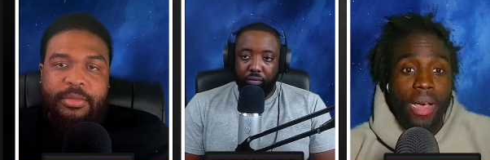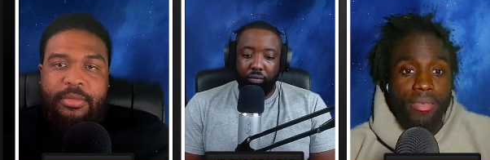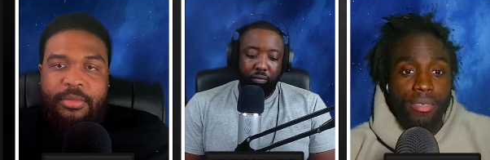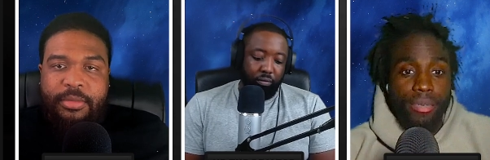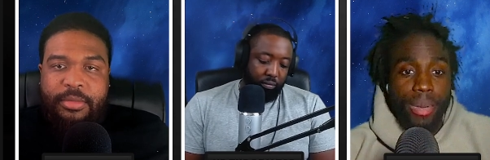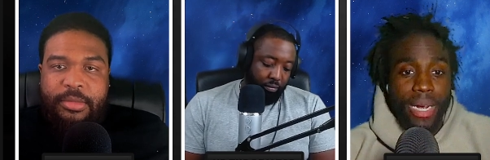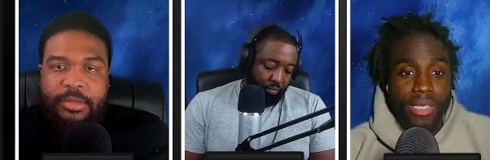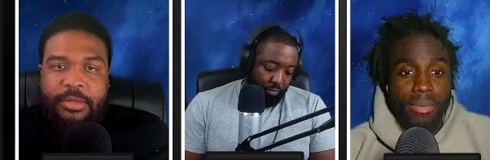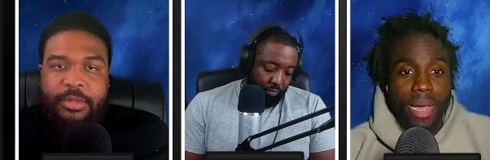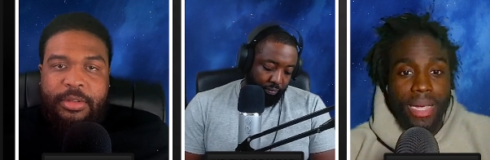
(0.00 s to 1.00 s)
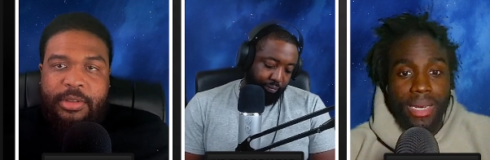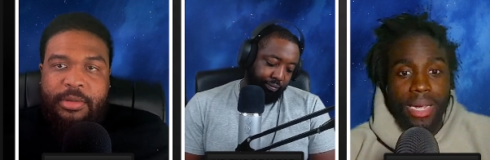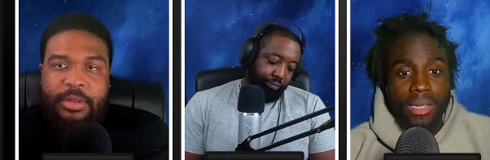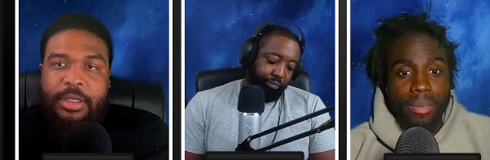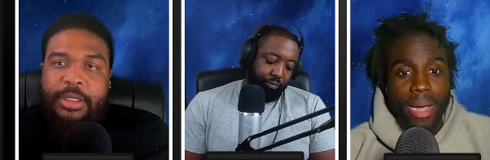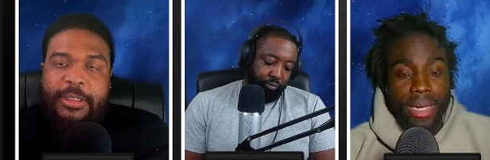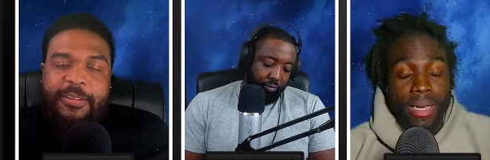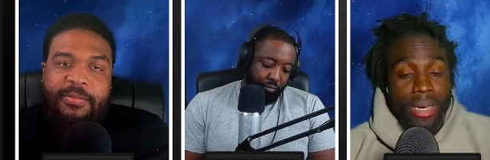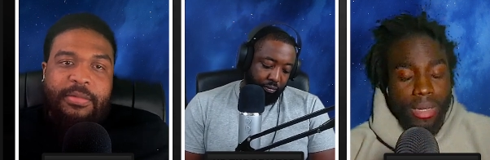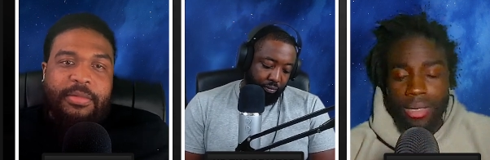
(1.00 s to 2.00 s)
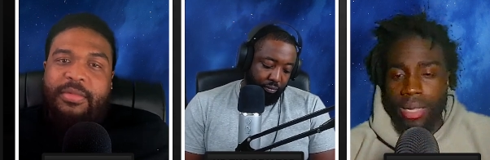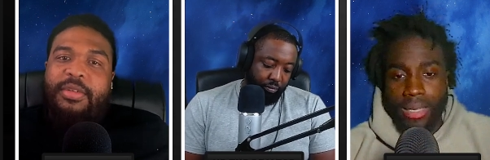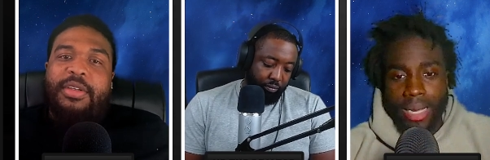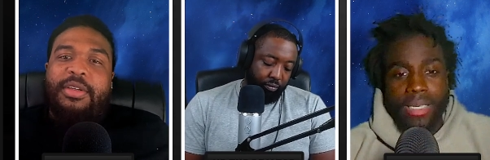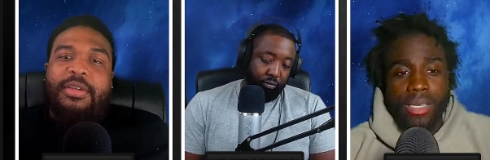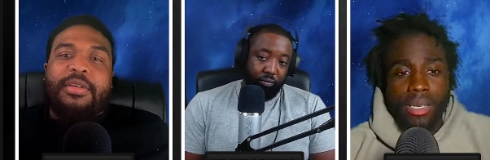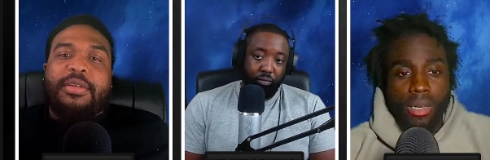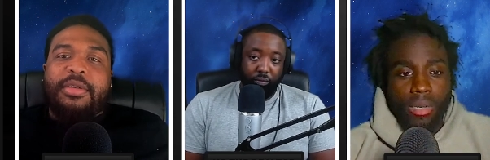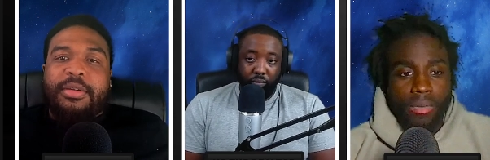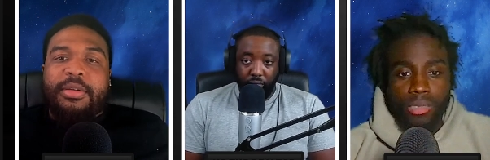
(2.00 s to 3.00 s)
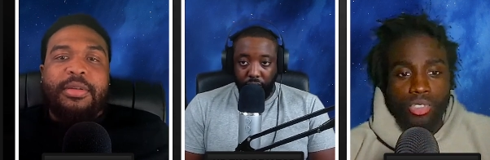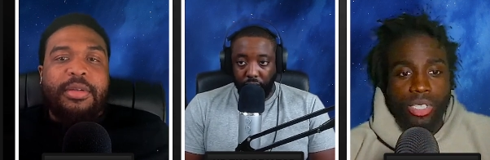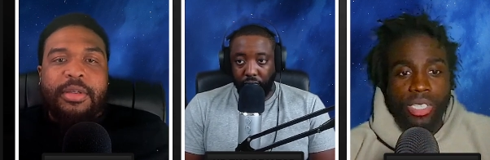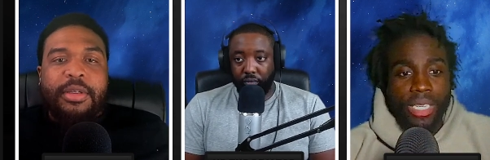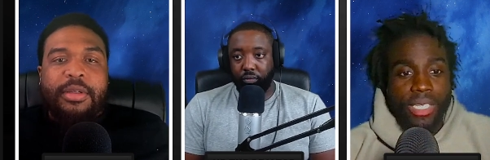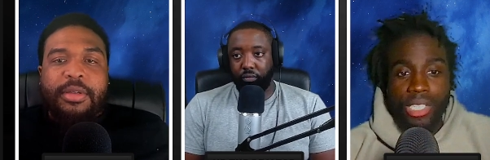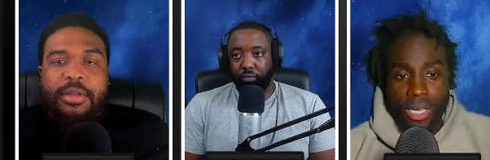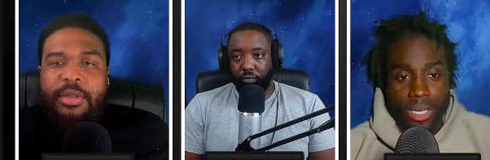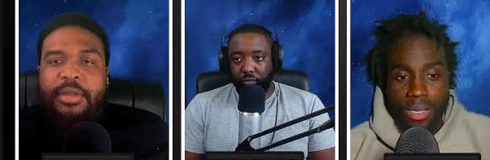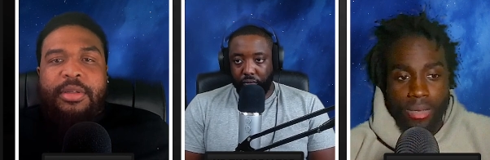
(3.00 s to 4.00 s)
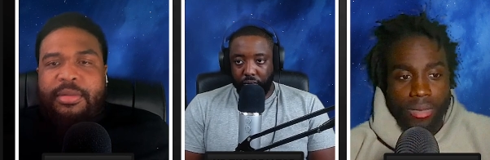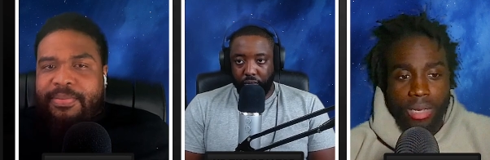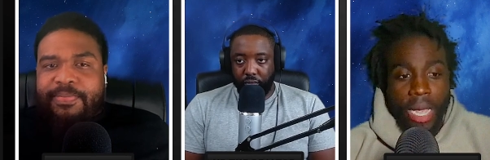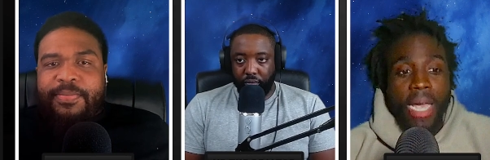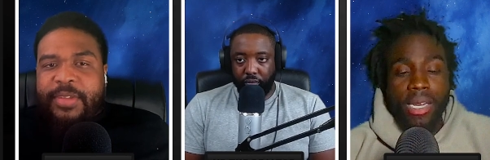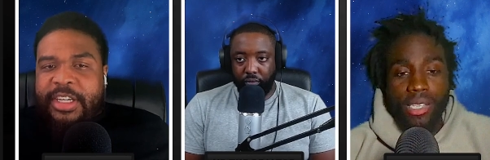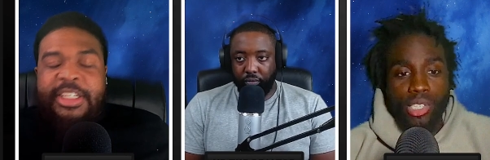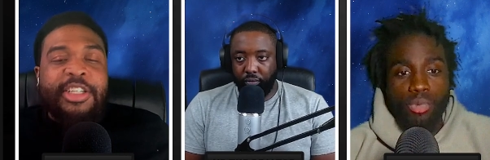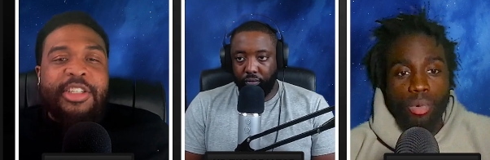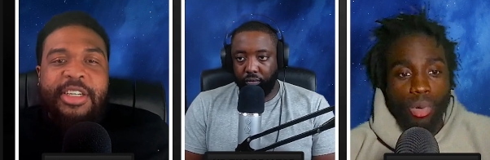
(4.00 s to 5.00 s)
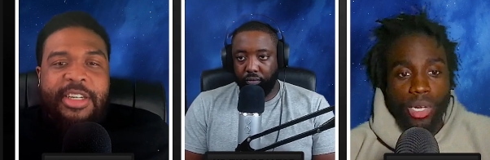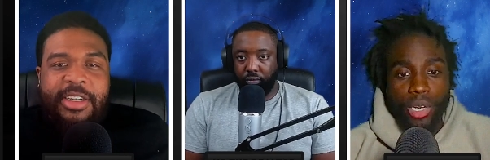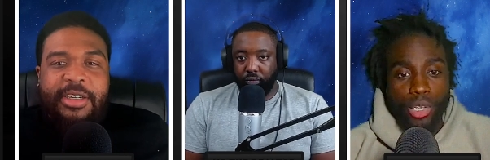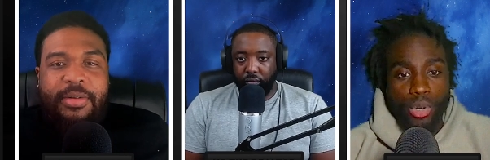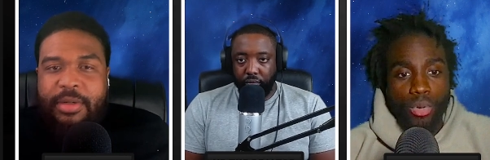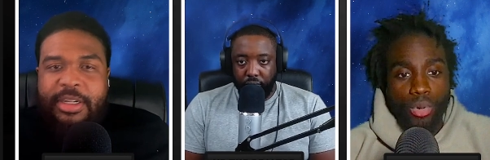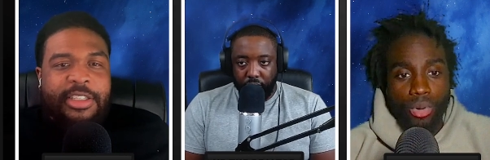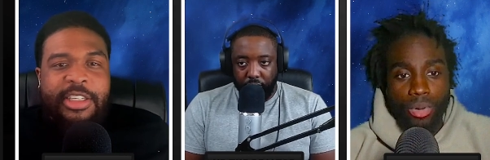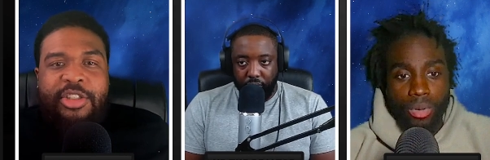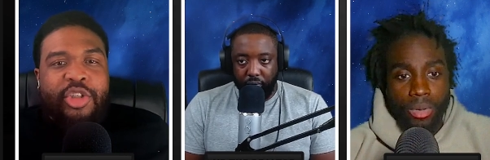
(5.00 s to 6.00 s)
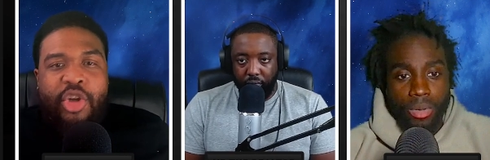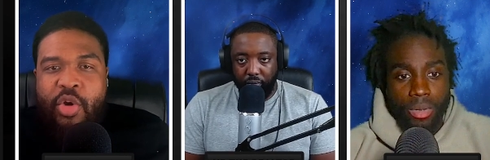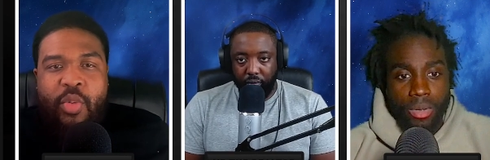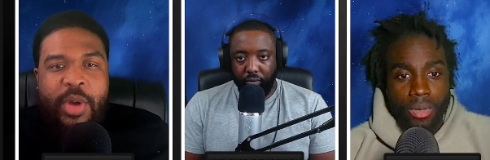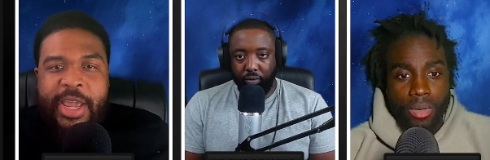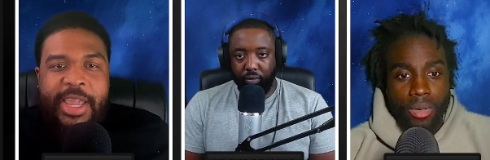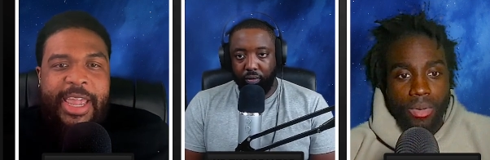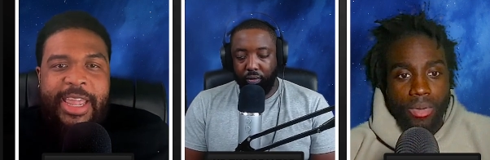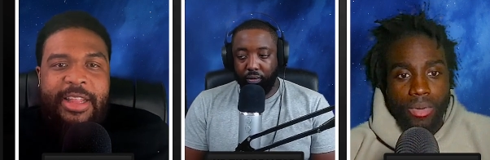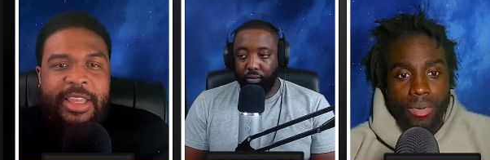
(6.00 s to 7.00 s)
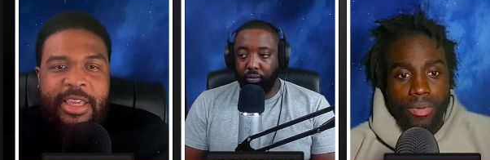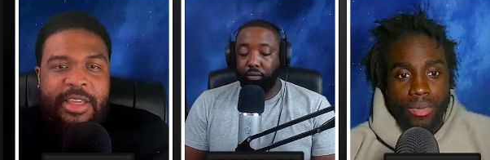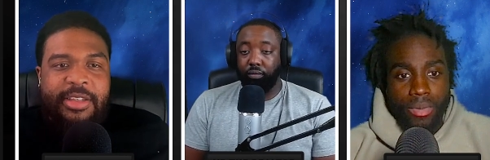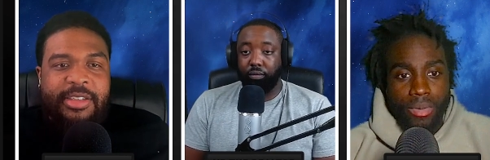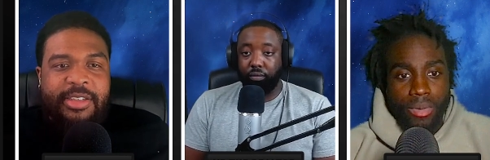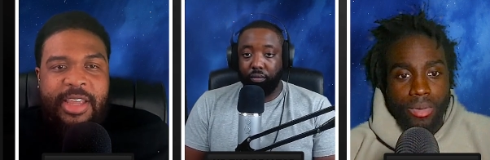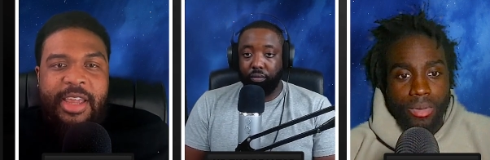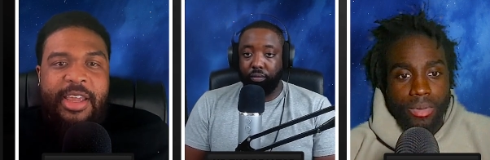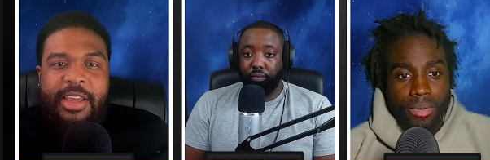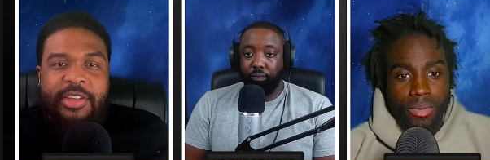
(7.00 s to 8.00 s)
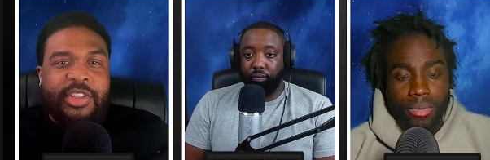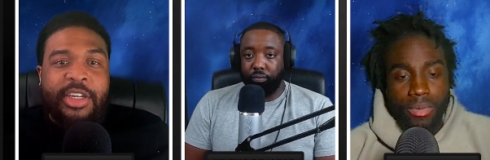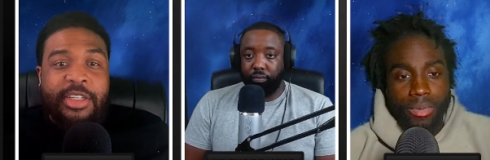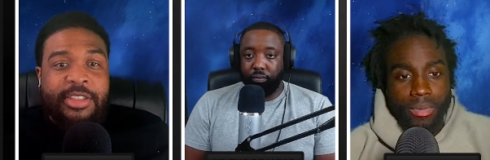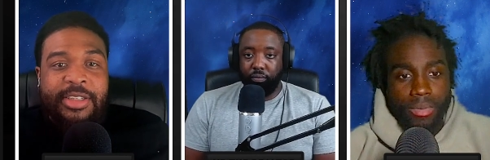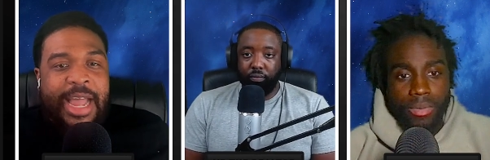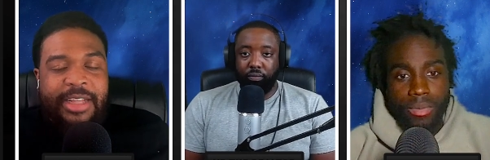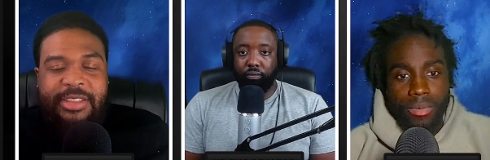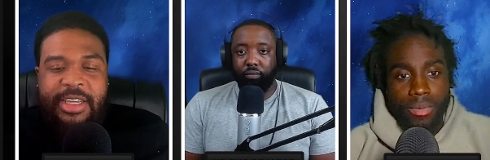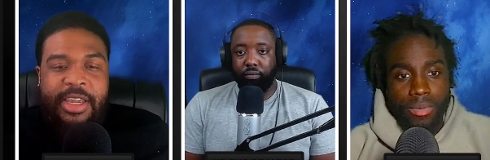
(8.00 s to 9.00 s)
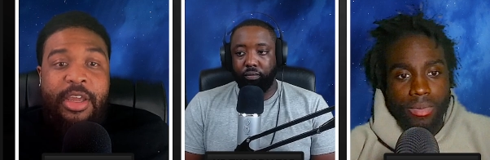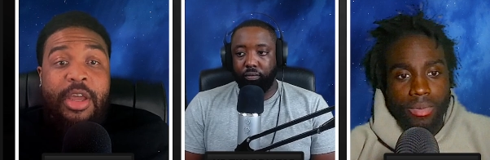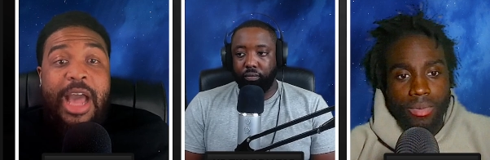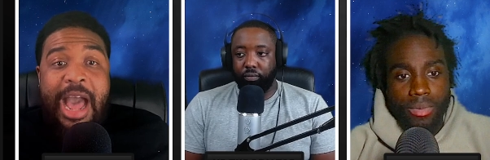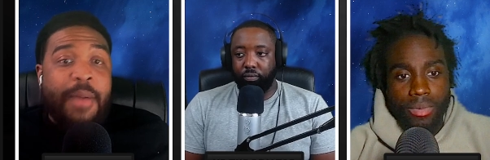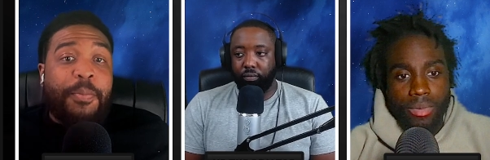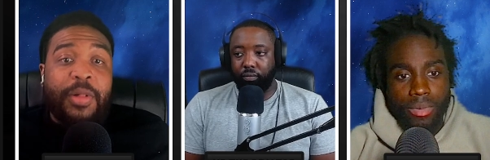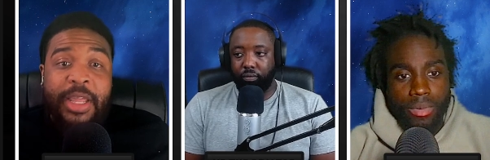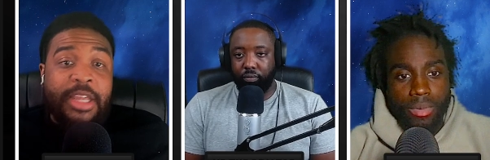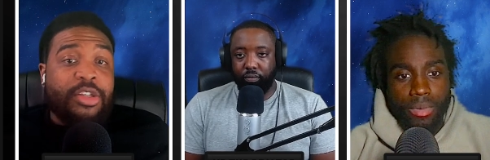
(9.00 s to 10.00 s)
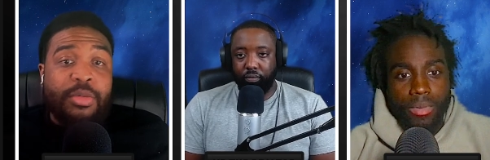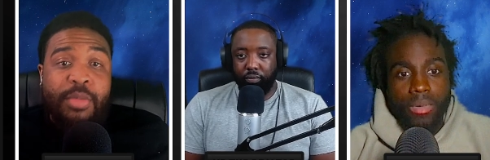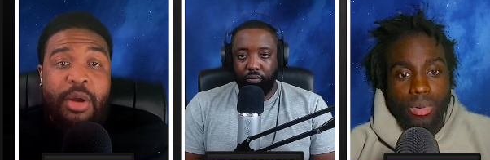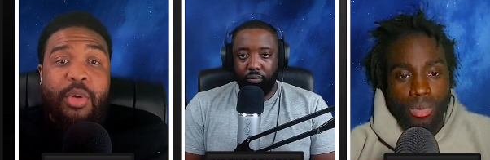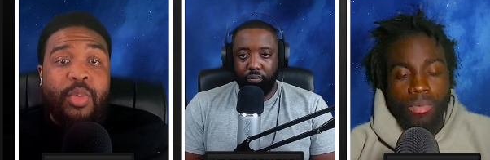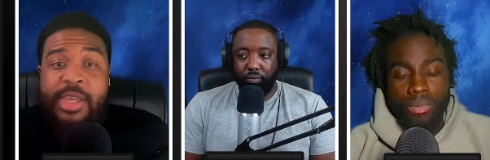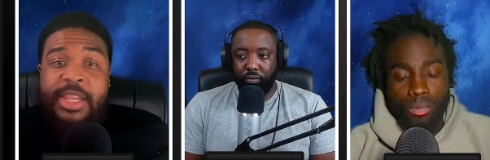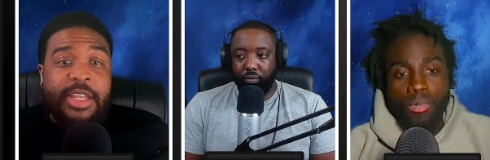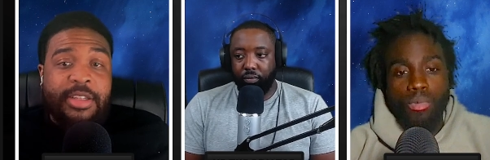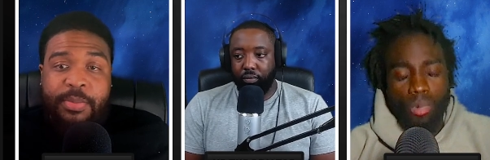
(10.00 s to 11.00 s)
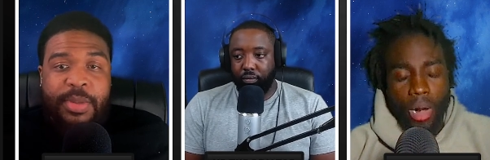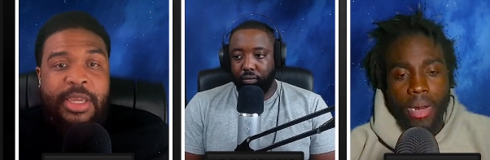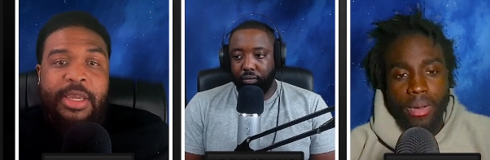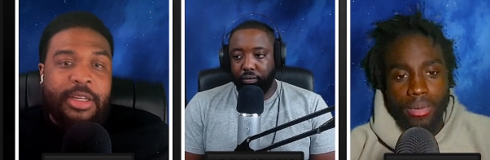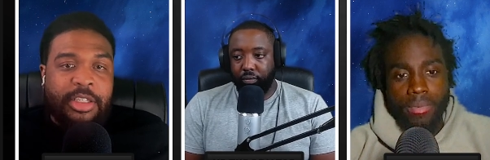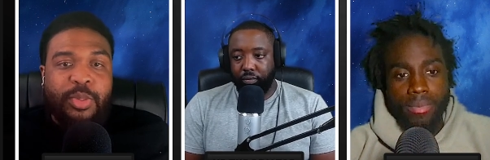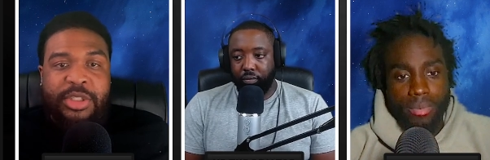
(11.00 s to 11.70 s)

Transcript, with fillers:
Speaker 1: half of a back to back and not the back. Like that's a strategic. Hey, this is there's, what we're gonna do.
Speaker 2: Because there's no way AD is say is gonna not say I'm playing tomorrow. We need right. to be in